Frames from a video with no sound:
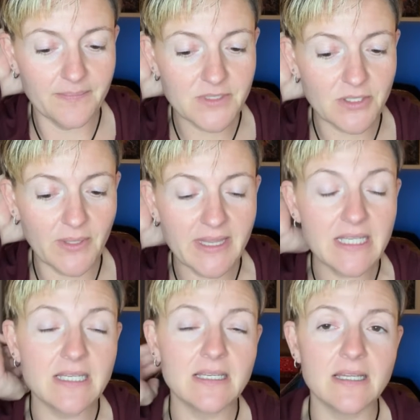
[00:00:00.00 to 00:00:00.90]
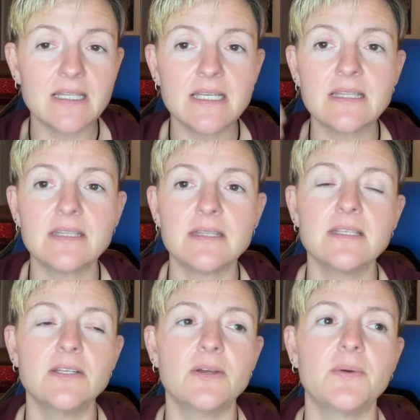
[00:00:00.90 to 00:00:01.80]
So I think
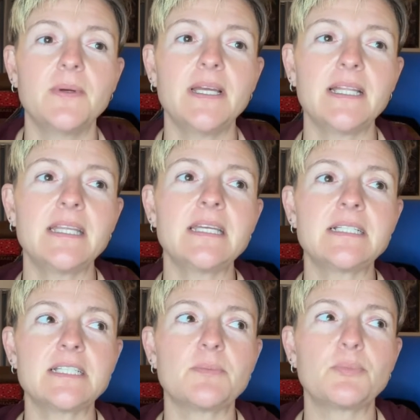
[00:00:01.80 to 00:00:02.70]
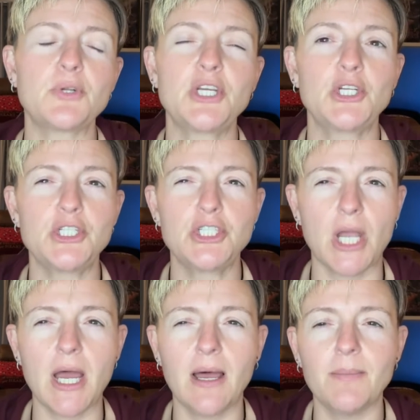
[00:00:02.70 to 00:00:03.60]
it does a pretty good
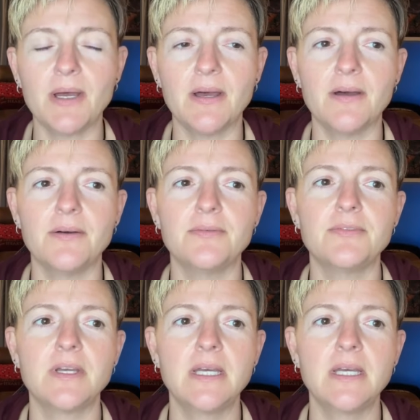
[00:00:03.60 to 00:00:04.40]
job of